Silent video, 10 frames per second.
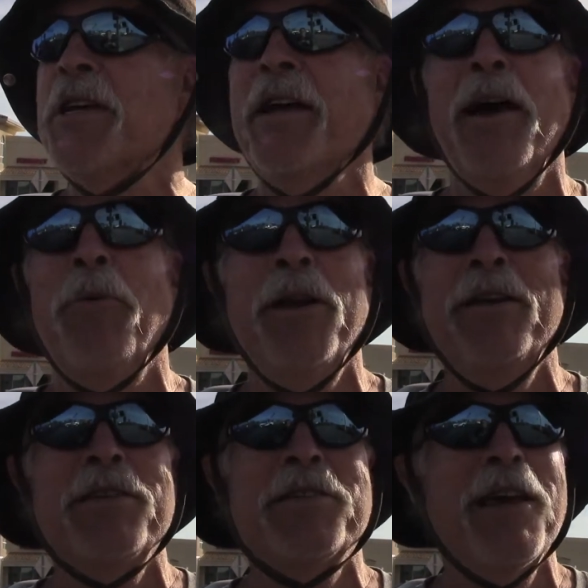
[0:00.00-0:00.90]
sign. Now, what
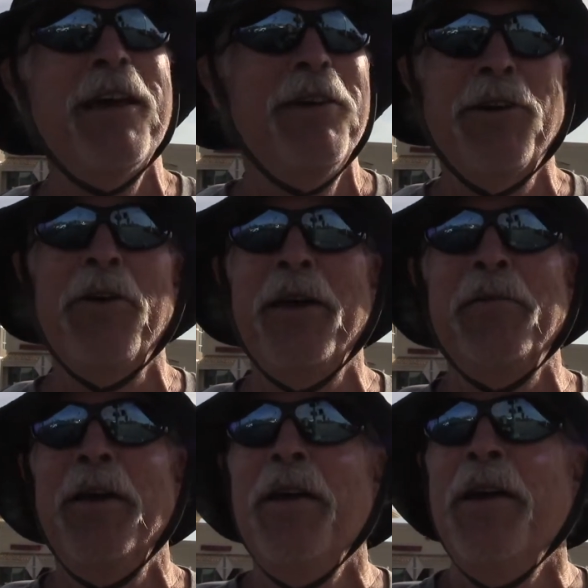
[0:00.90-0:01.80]
did it say?"
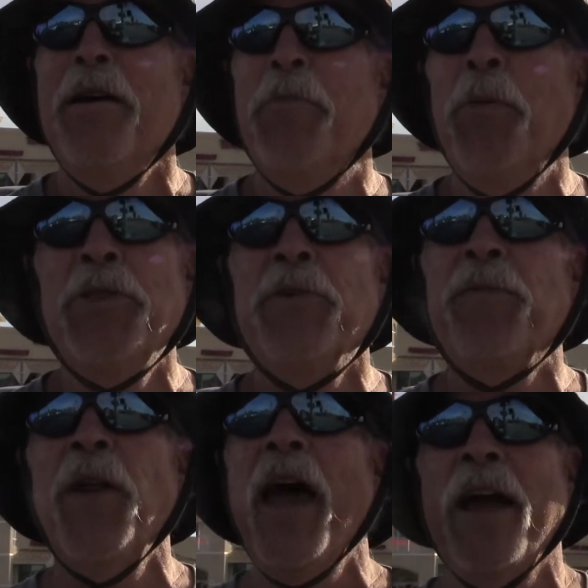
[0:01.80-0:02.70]
But with the
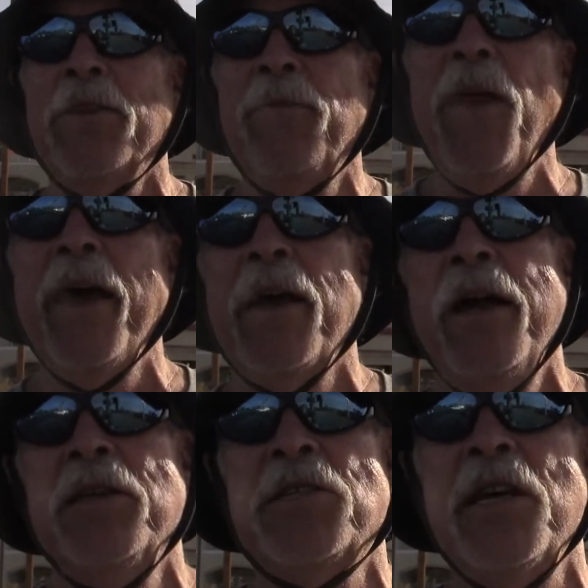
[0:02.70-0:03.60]
flag
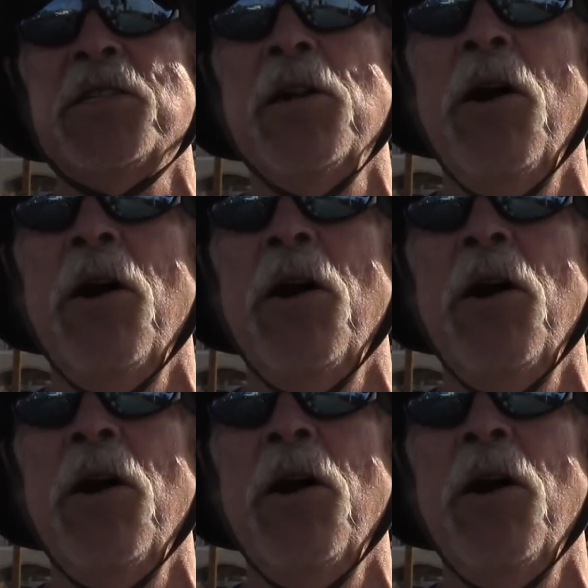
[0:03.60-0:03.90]
kind of says it